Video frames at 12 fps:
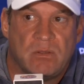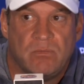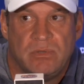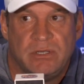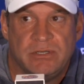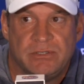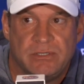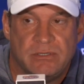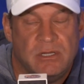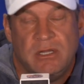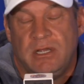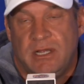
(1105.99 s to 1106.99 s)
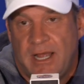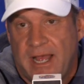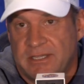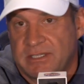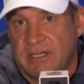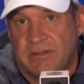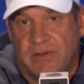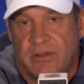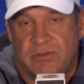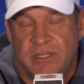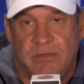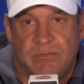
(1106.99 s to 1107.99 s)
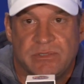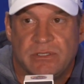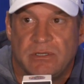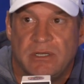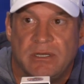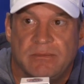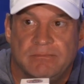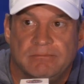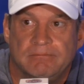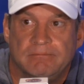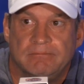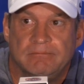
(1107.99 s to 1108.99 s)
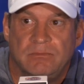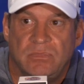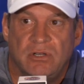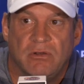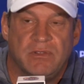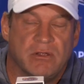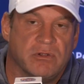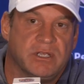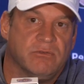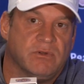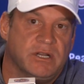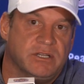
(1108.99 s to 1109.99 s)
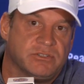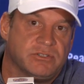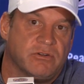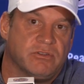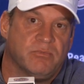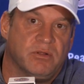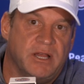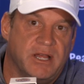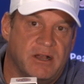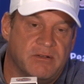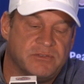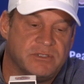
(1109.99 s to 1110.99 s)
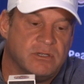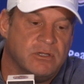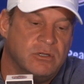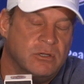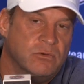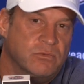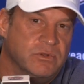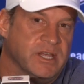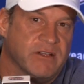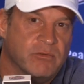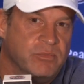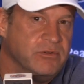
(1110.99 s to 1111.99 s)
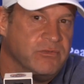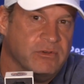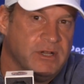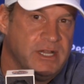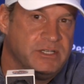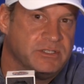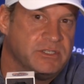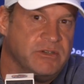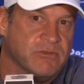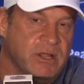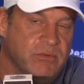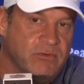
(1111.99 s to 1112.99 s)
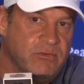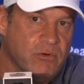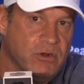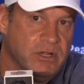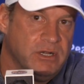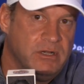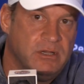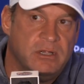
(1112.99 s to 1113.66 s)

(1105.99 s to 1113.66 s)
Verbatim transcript: because ask NFL teams, um, you know, if they were getting ready to start the playoffs, would they ever put free agency right before it?